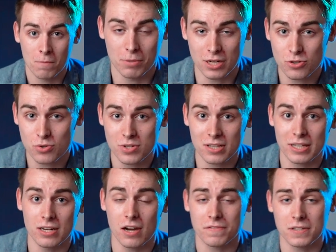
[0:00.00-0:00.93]
But
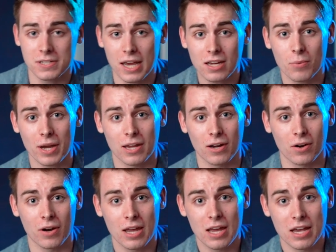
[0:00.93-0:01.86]
interestingly enough, the takeaway
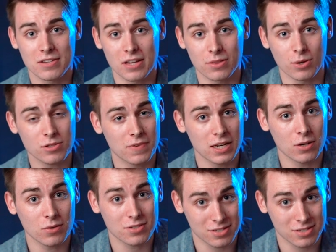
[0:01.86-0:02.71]
here is that those videos,